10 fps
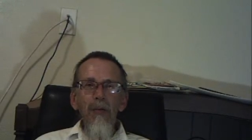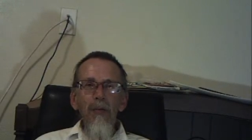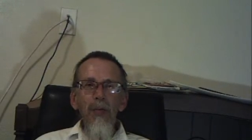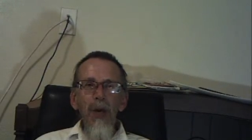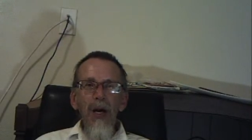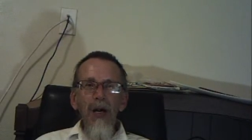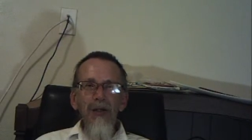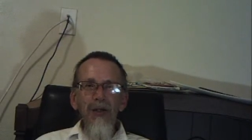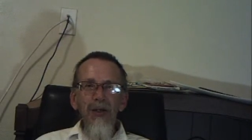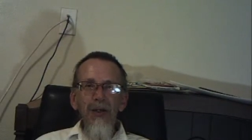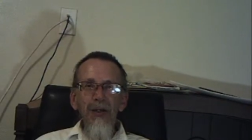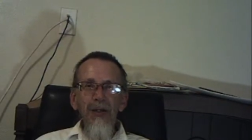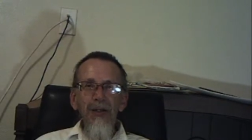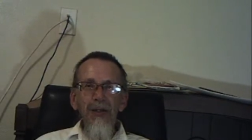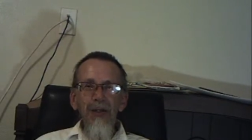But
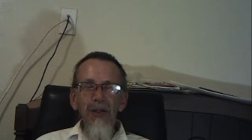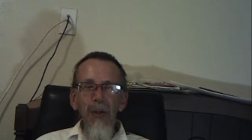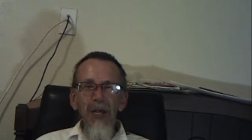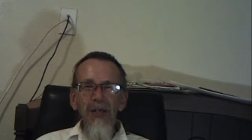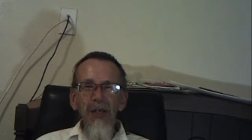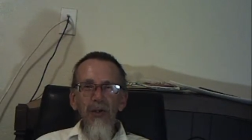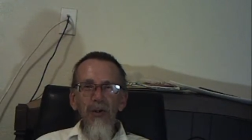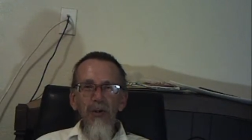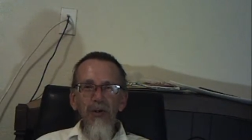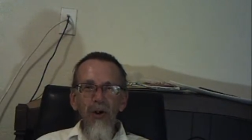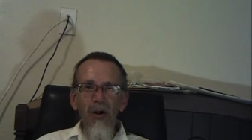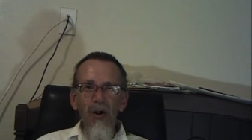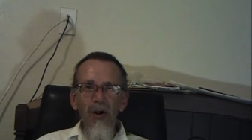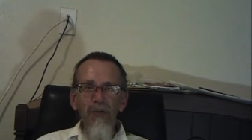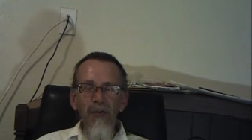the basic thought
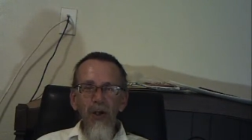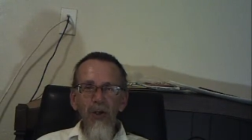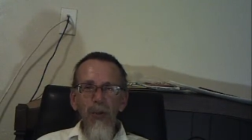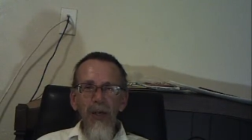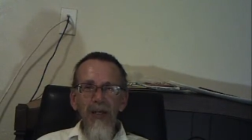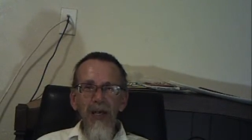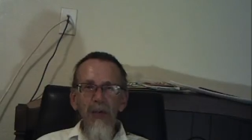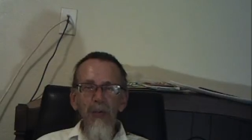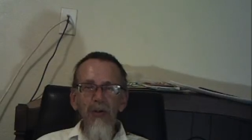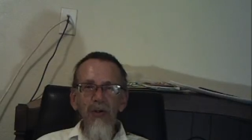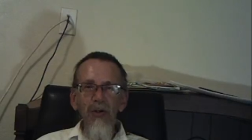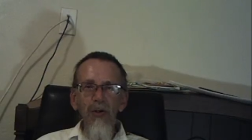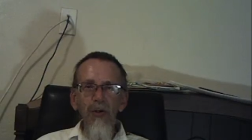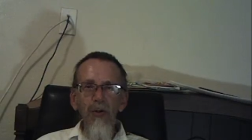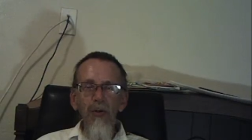of just being able
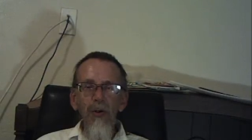to